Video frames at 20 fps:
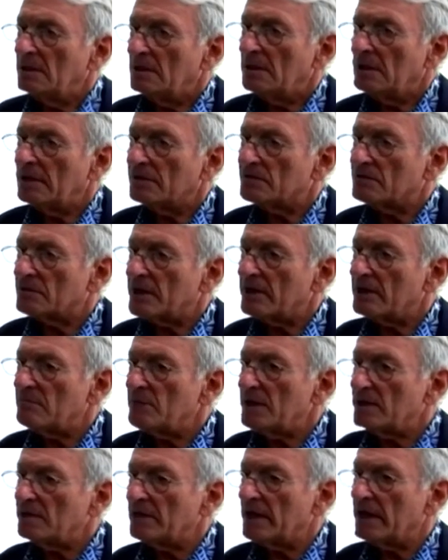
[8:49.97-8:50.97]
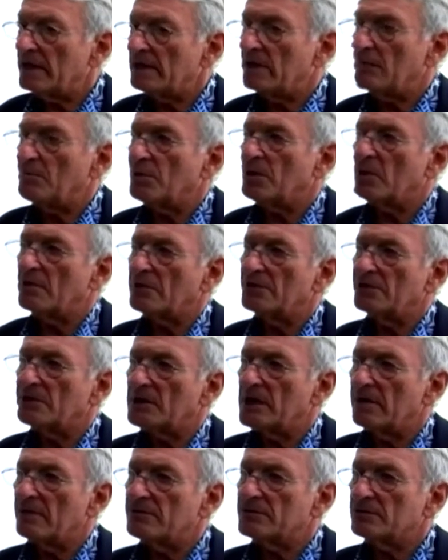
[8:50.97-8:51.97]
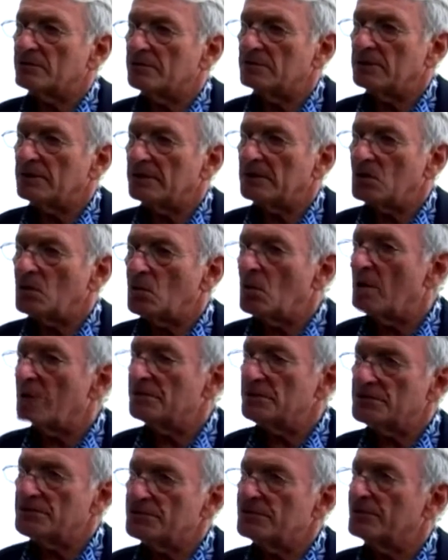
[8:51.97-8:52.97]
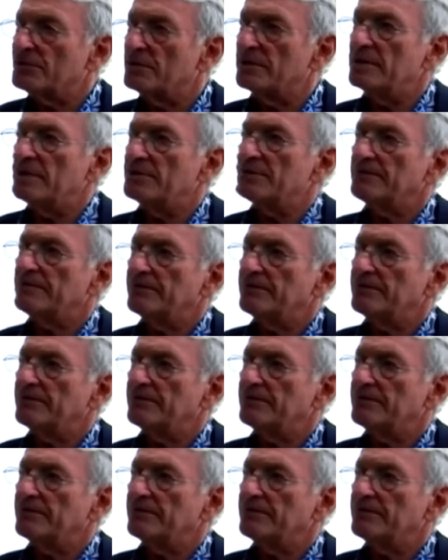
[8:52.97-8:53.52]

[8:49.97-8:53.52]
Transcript: and try to make that a part of their lives so that they can go on these journeys.